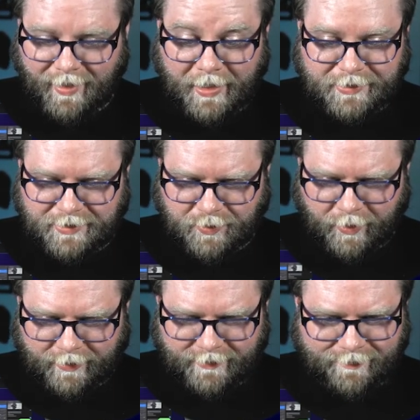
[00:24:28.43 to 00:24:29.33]
It just
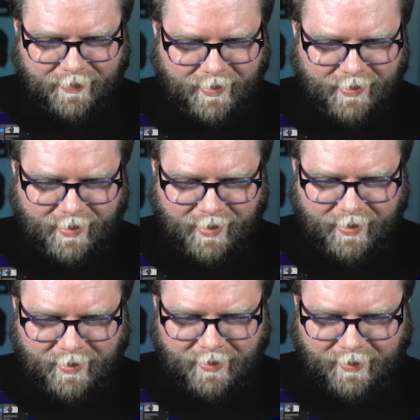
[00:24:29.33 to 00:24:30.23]
worked,
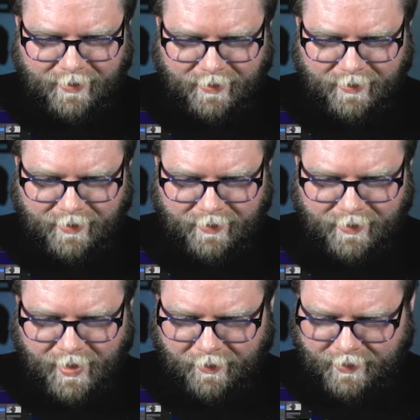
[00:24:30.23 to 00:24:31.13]
and
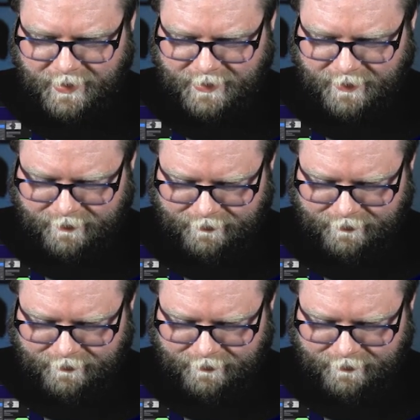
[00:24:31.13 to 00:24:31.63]
now it doesn't.